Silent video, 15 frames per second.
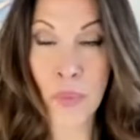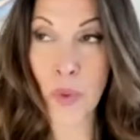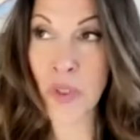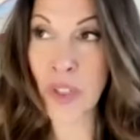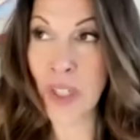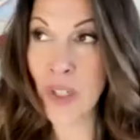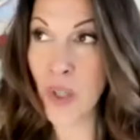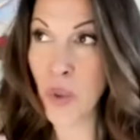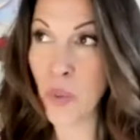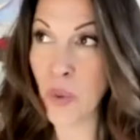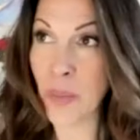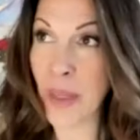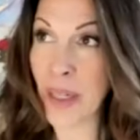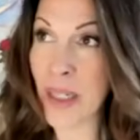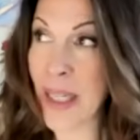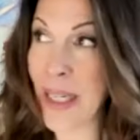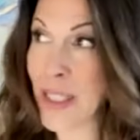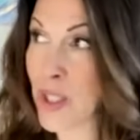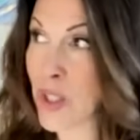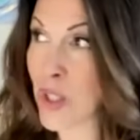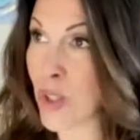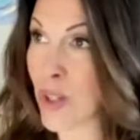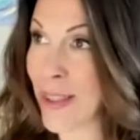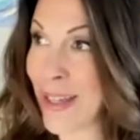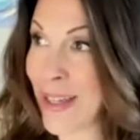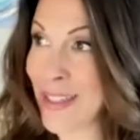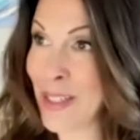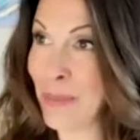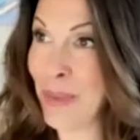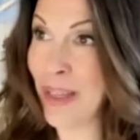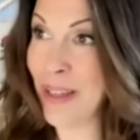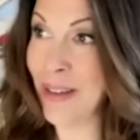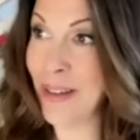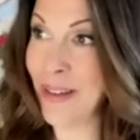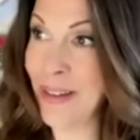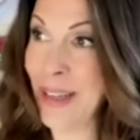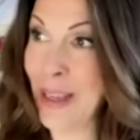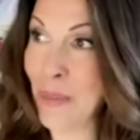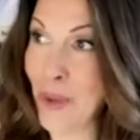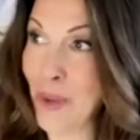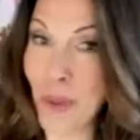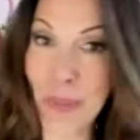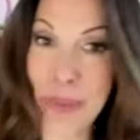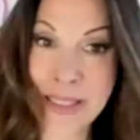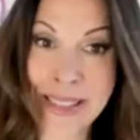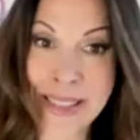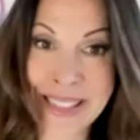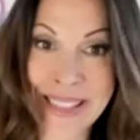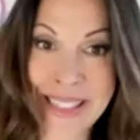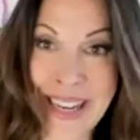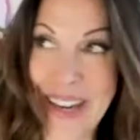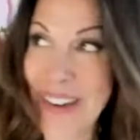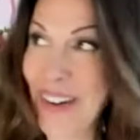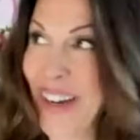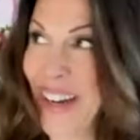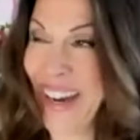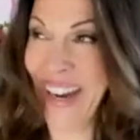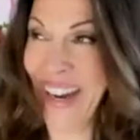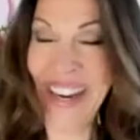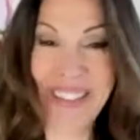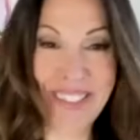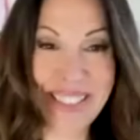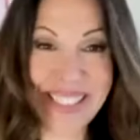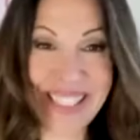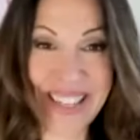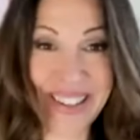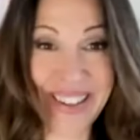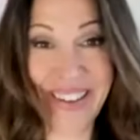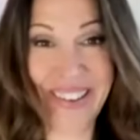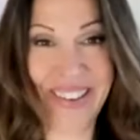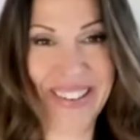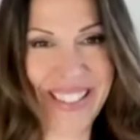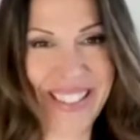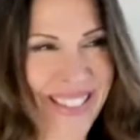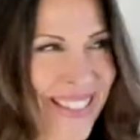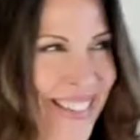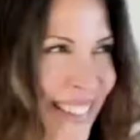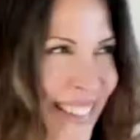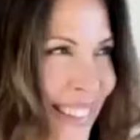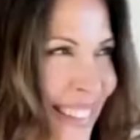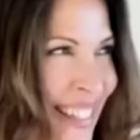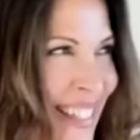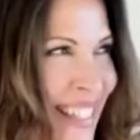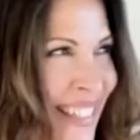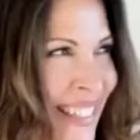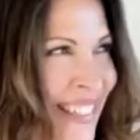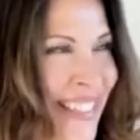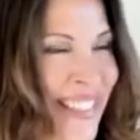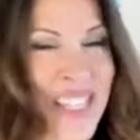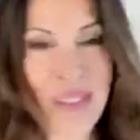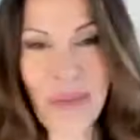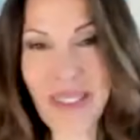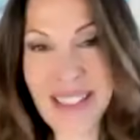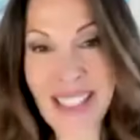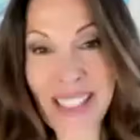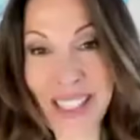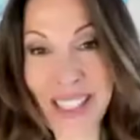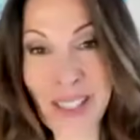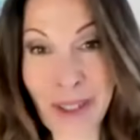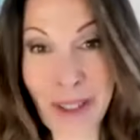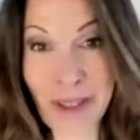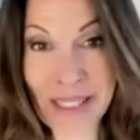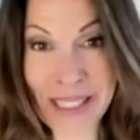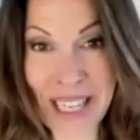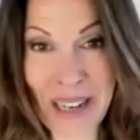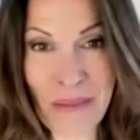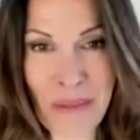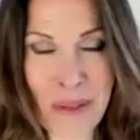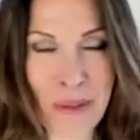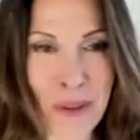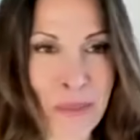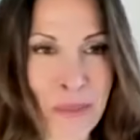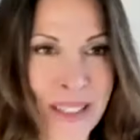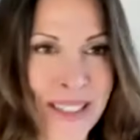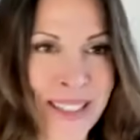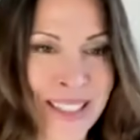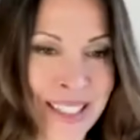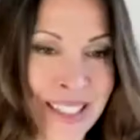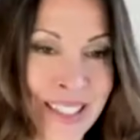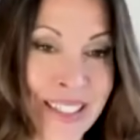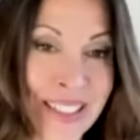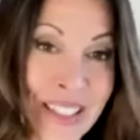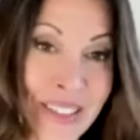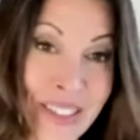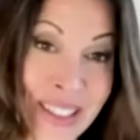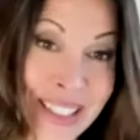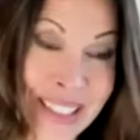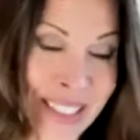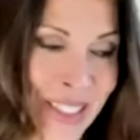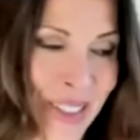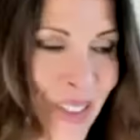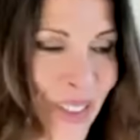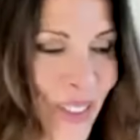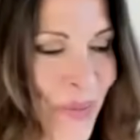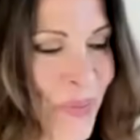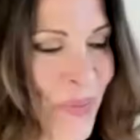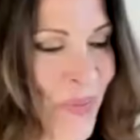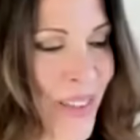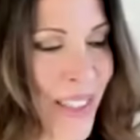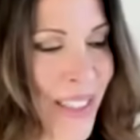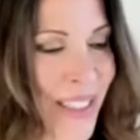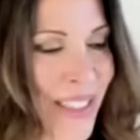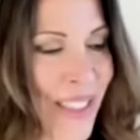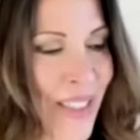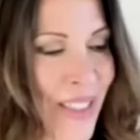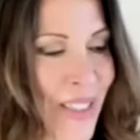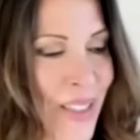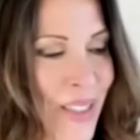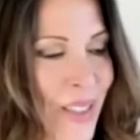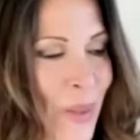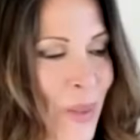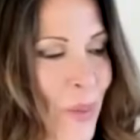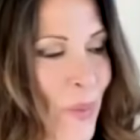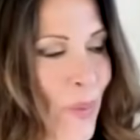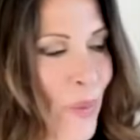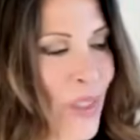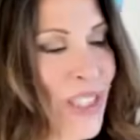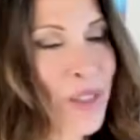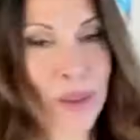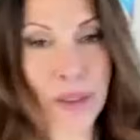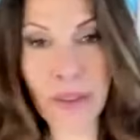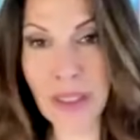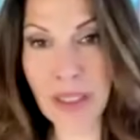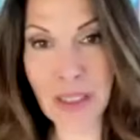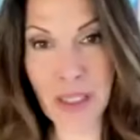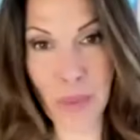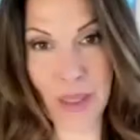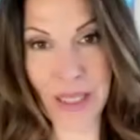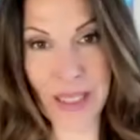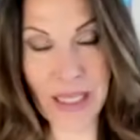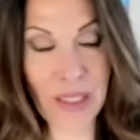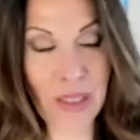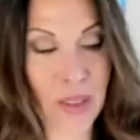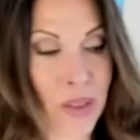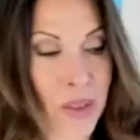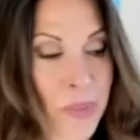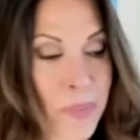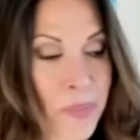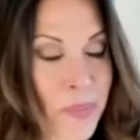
which I know one of my clients took that to make a name for her business now. I was like, oh, but that's just what always came through me. I was like, well, that's cool. So what is revealing to be healed,